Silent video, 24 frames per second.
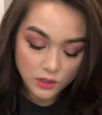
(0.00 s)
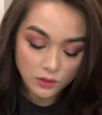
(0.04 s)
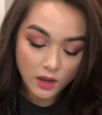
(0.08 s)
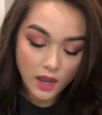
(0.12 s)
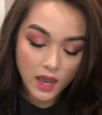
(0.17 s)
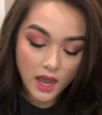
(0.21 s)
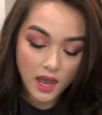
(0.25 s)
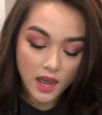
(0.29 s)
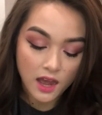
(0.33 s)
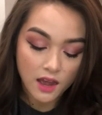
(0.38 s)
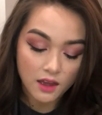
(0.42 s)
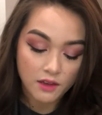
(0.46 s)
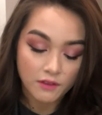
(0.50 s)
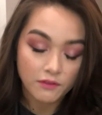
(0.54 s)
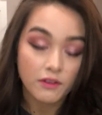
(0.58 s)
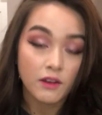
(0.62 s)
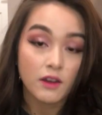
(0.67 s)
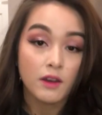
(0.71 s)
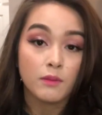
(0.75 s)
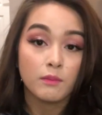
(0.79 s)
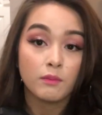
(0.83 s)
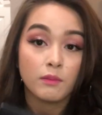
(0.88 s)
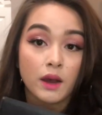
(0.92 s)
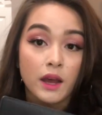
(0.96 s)
have
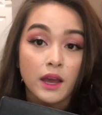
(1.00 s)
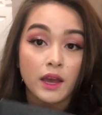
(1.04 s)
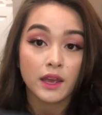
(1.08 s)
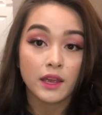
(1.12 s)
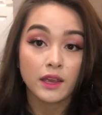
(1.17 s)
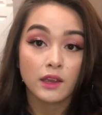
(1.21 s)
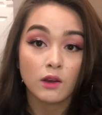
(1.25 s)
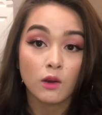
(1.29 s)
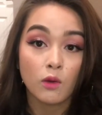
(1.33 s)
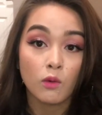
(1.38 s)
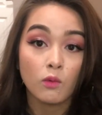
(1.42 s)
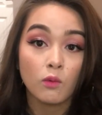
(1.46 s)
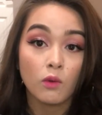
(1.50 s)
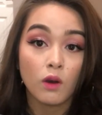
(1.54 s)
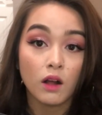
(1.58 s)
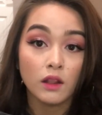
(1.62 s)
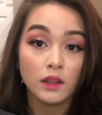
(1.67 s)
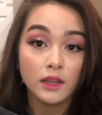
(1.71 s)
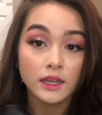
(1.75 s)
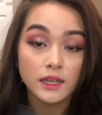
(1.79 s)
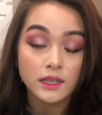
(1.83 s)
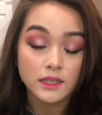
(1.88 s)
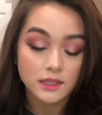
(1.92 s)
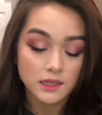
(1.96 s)
my
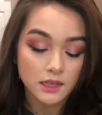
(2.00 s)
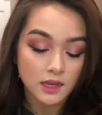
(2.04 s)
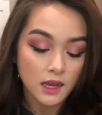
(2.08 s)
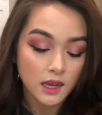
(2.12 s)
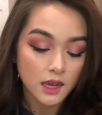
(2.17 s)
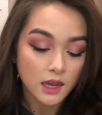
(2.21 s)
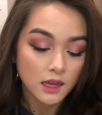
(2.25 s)
wallet.